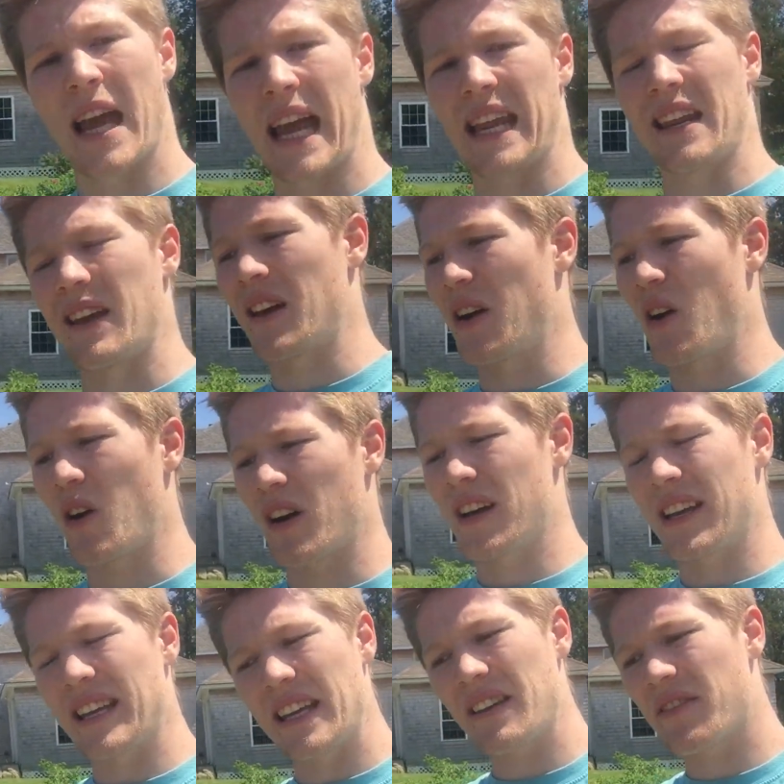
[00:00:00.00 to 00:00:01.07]
And
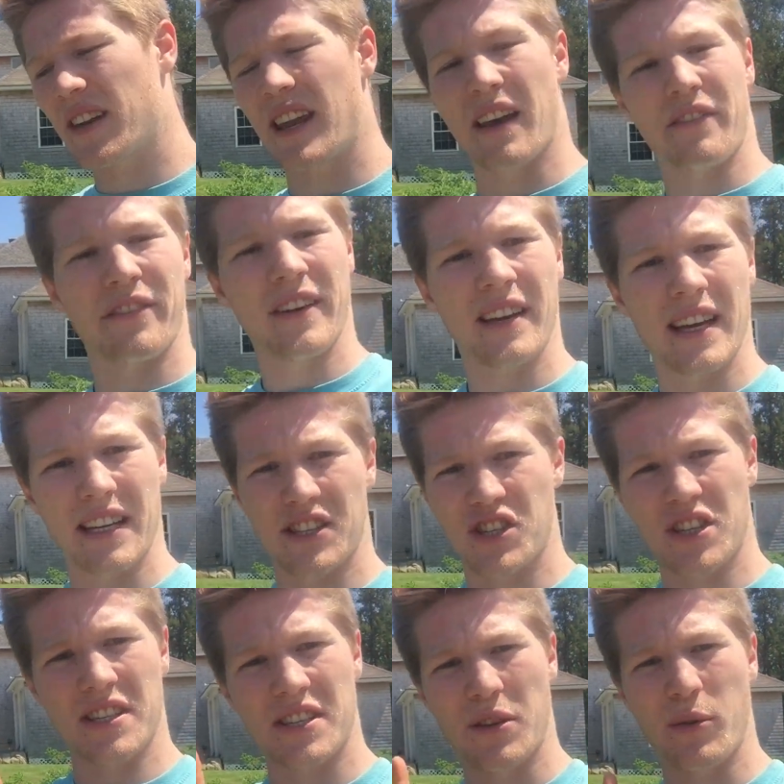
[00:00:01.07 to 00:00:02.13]
even if it's
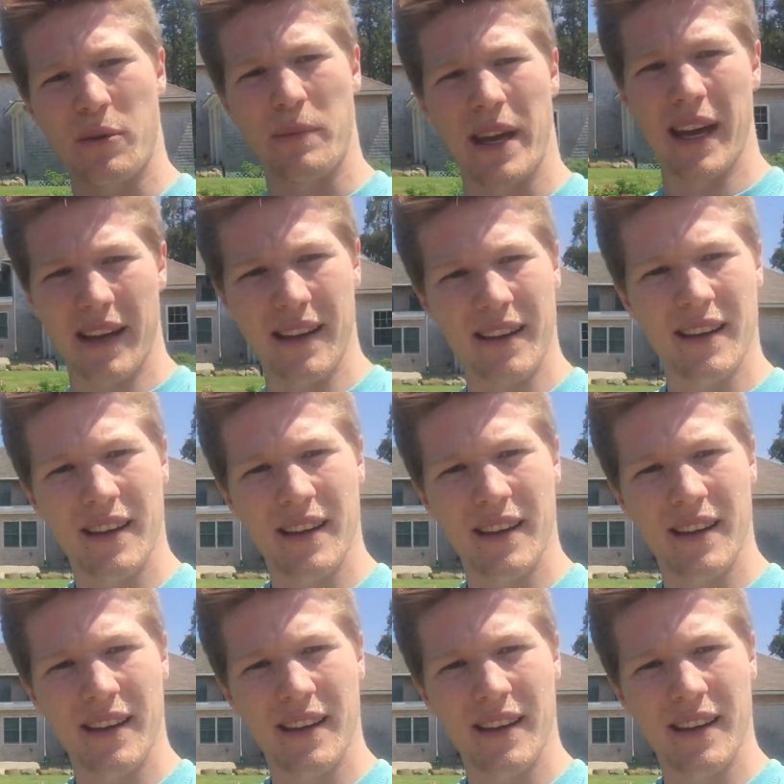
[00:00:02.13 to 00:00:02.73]
just you and me,